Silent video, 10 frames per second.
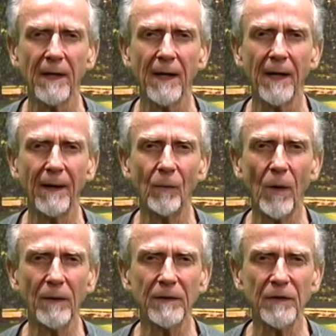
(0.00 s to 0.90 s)

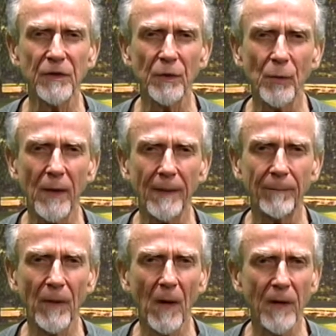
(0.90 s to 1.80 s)
wants to
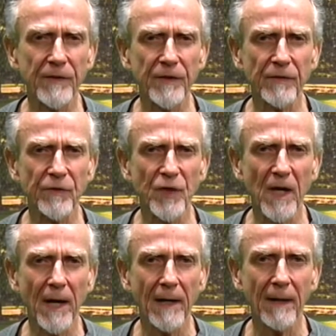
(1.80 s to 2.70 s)
also
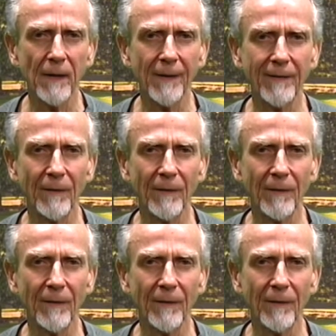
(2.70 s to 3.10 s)
check on